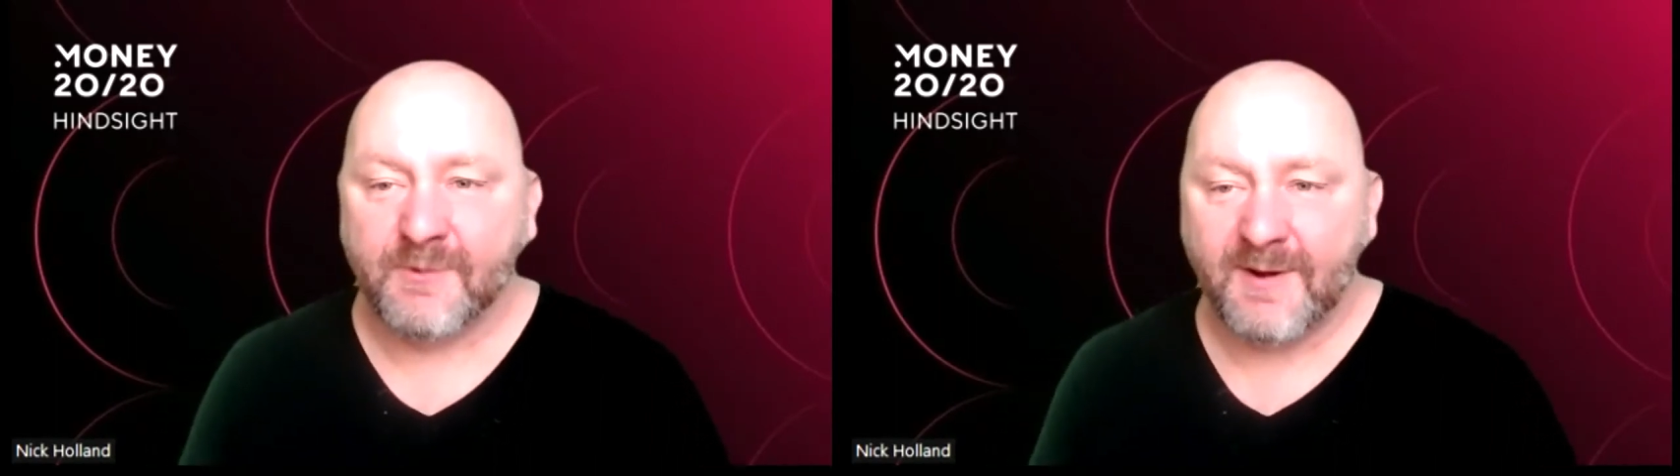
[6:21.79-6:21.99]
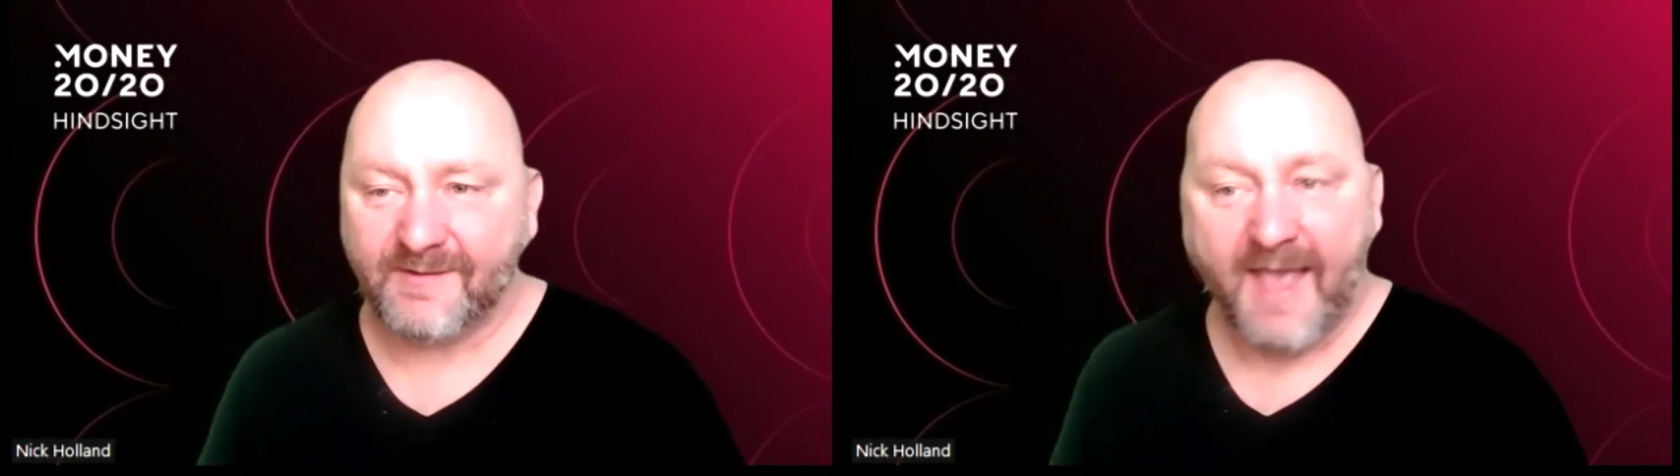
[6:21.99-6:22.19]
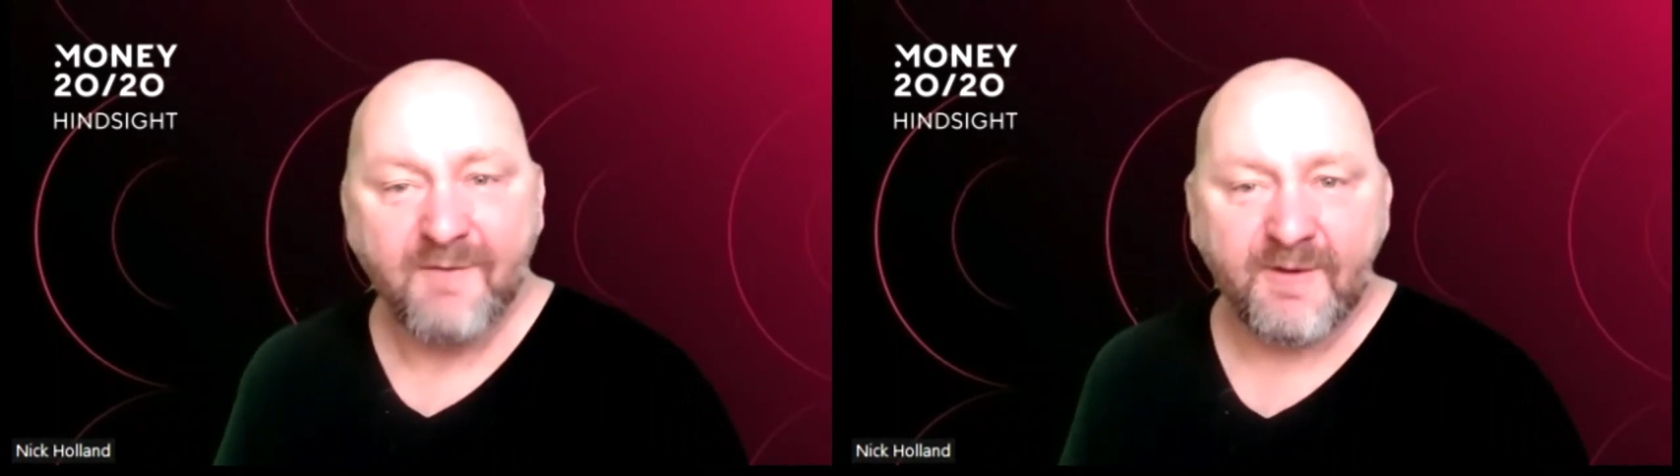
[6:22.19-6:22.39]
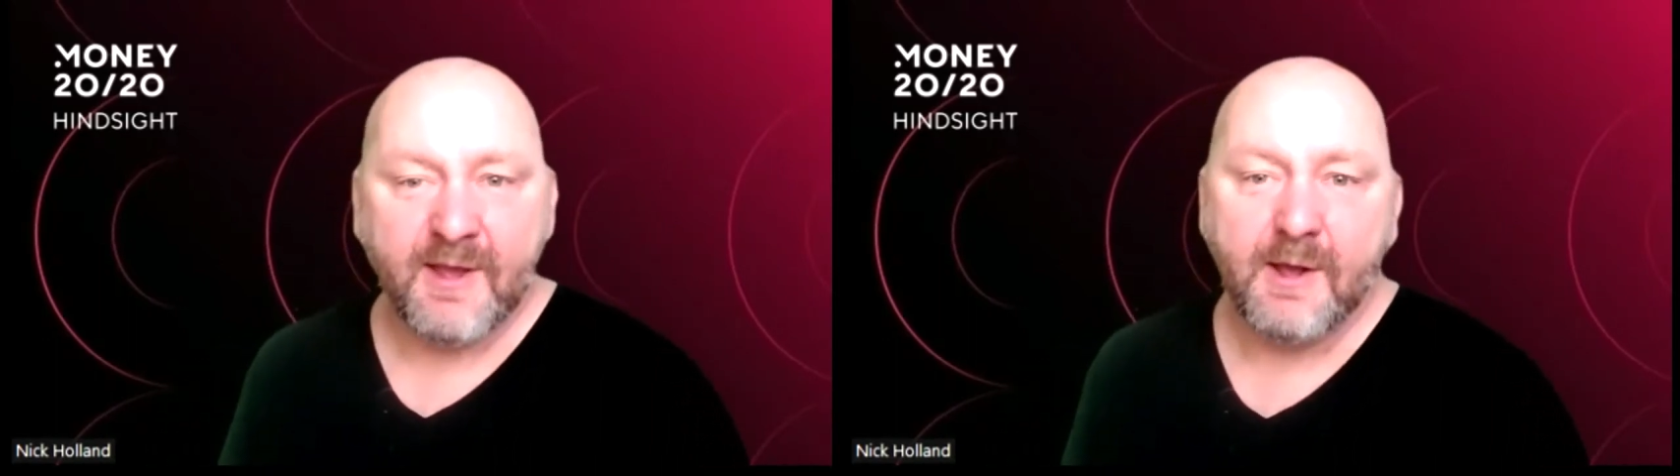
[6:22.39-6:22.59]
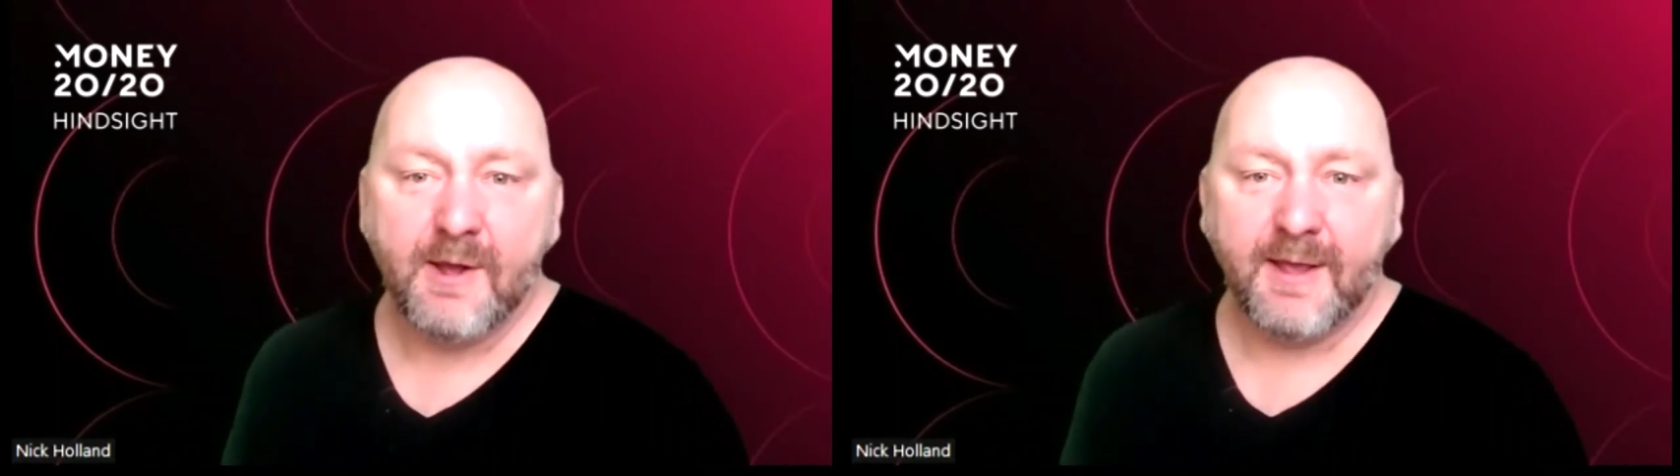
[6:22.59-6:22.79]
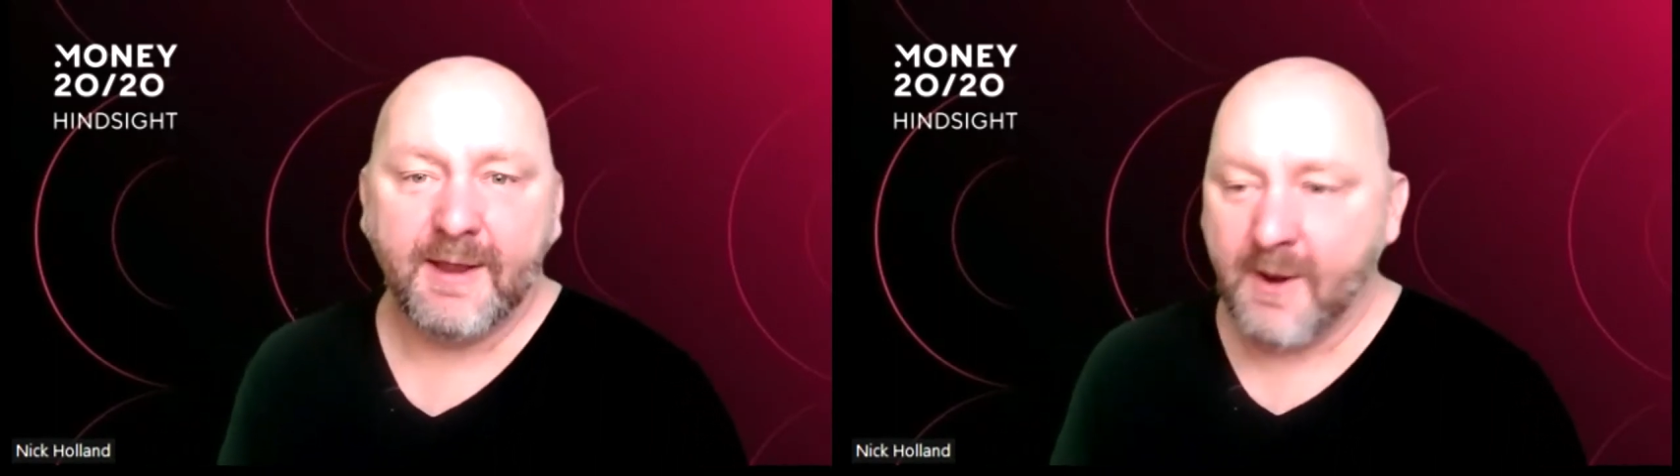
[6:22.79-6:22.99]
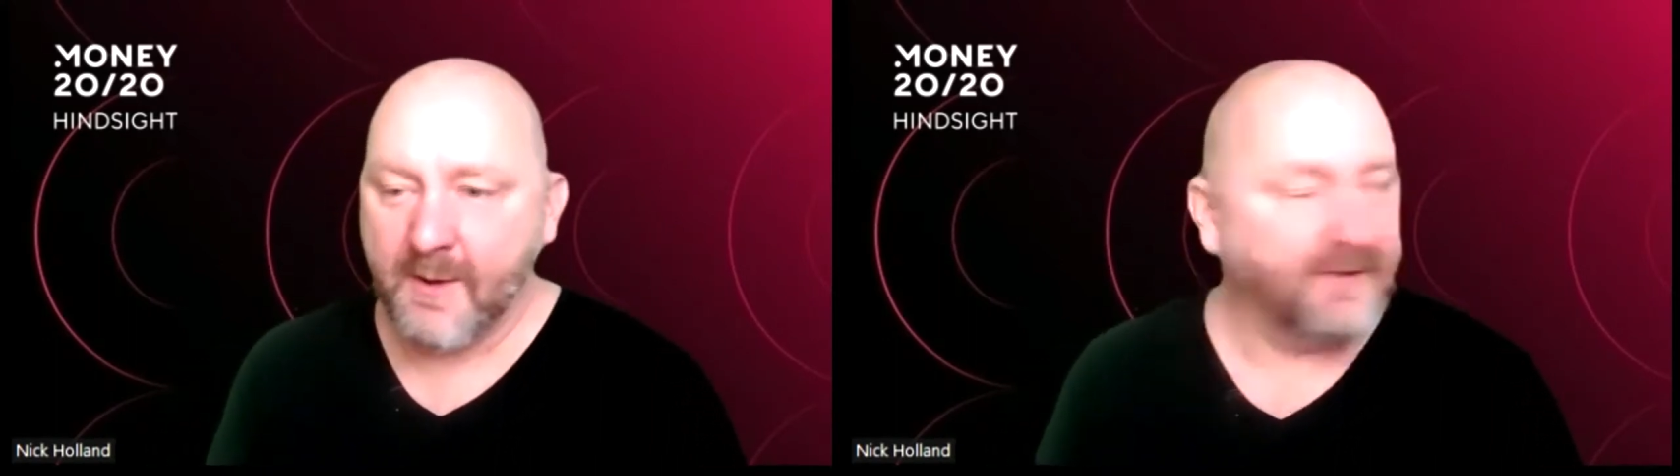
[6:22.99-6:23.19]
to it. It's heavier, you know.